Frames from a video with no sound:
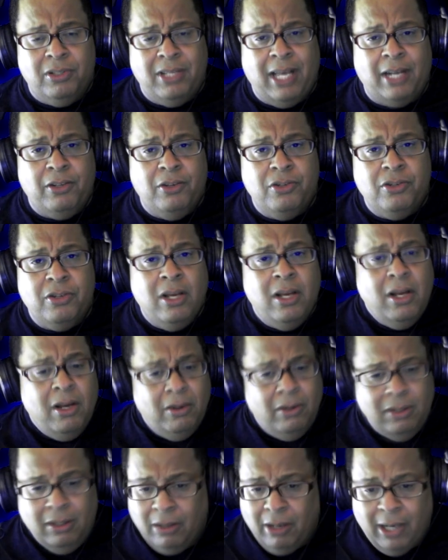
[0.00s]
sectors,
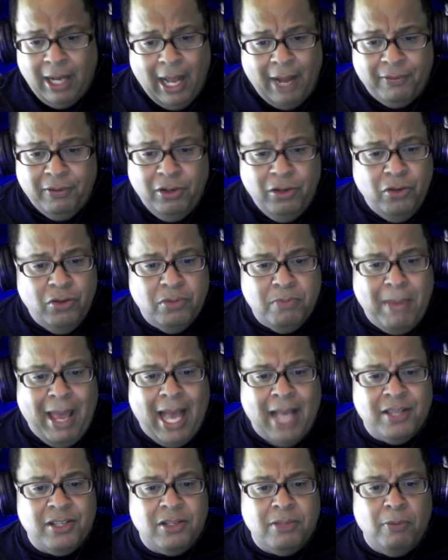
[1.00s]
are going to have to use
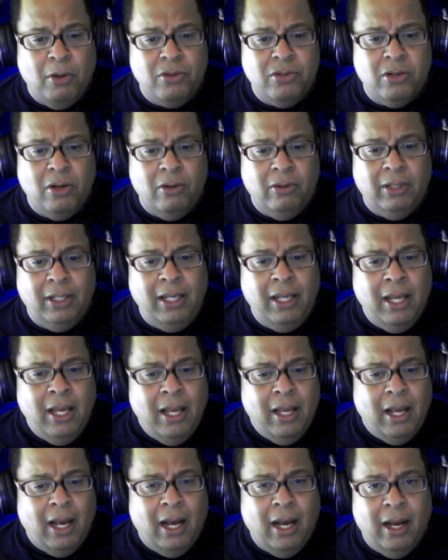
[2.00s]
masks most only.
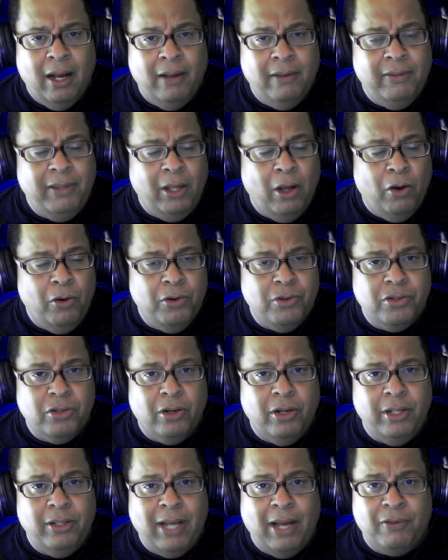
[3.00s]
The owners are
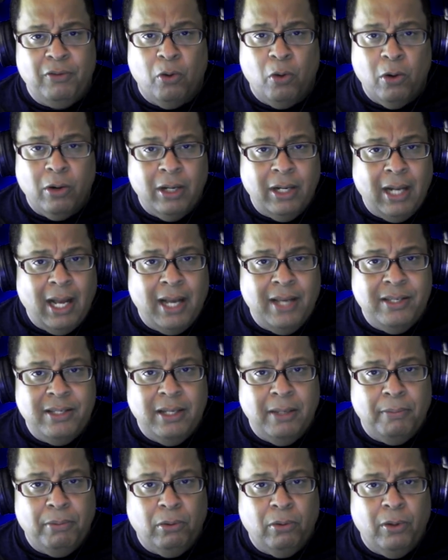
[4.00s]
going to have to organize the
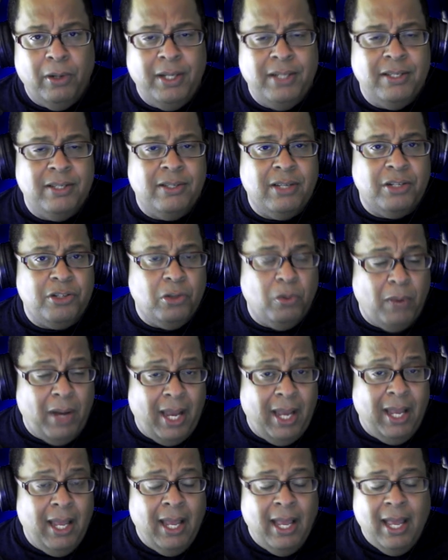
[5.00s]
employees in such a
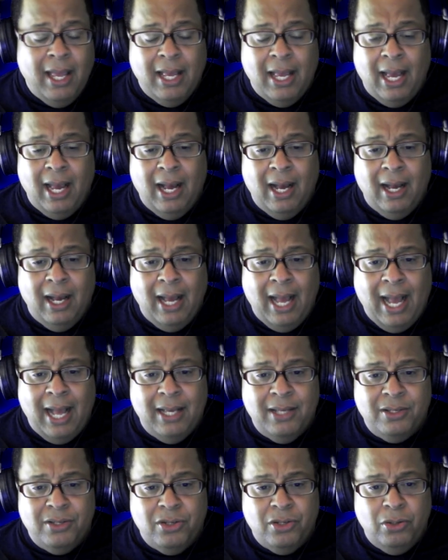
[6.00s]
way
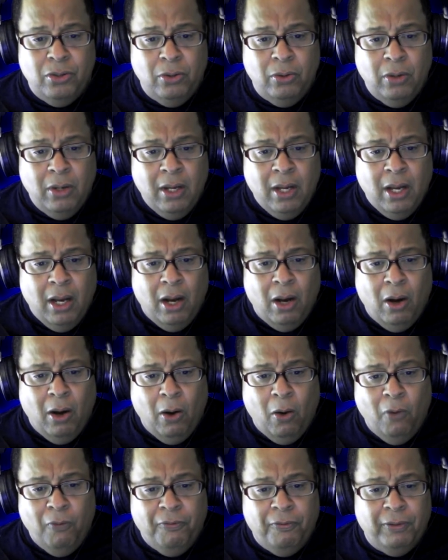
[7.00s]
as to
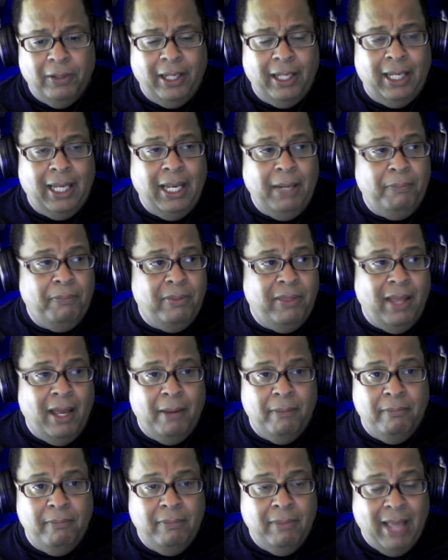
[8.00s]
hopefully keep
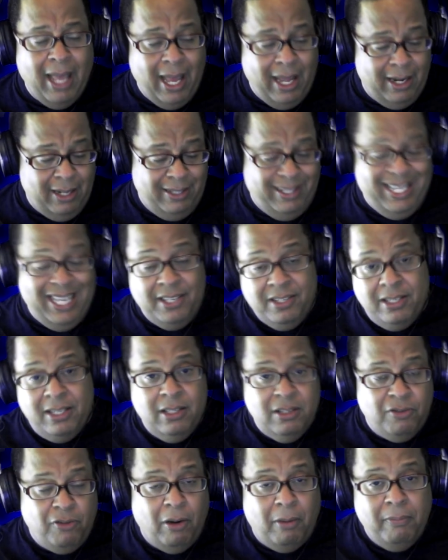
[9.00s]
them at a
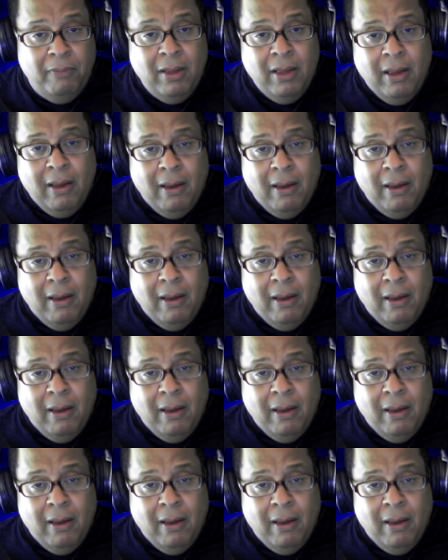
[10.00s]
distance from